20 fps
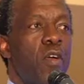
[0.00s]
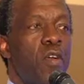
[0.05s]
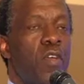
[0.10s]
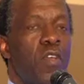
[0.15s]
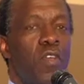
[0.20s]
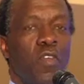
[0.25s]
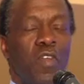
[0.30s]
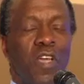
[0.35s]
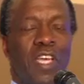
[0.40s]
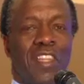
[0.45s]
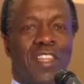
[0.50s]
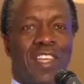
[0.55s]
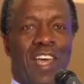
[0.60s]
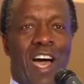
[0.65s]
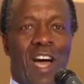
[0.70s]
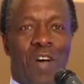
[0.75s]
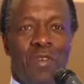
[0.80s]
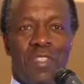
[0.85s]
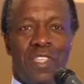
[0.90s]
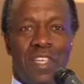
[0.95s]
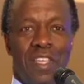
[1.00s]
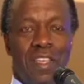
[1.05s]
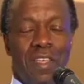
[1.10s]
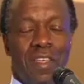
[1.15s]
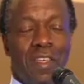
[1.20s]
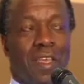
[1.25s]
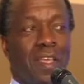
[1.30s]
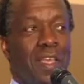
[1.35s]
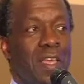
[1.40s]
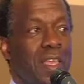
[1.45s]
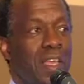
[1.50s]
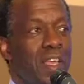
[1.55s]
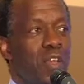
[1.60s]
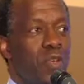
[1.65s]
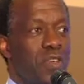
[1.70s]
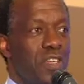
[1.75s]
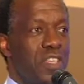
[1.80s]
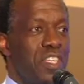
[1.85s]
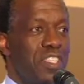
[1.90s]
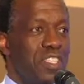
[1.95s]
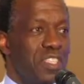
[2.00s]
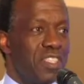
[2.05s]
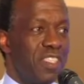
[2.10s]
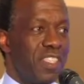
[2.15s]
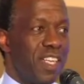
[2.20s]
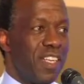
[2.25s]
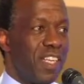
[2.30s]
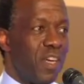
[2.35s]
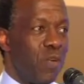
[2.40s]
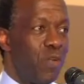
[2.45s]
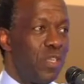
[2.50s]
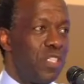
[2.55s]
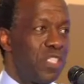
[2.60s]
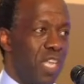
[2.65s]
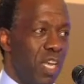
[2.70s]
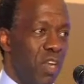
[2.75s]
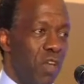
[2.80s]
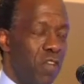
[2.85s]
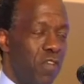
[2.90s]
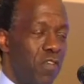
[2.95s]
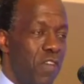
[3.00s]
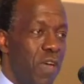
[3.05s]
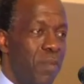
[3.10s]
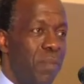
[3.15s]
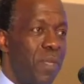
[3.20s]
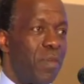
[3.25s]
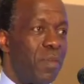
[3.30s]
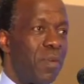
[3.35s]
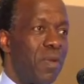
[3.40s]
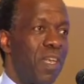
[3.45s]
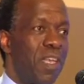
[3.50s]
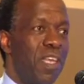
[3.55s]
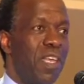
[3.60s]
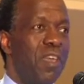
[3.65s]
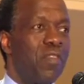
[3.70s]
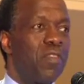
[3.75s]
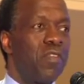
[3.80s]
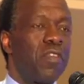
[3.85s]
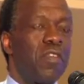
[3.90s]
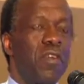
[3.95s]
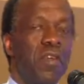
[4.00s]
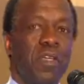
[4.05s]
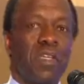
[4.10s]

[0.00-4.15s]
You look at the housing conditions under which a lot of our people live.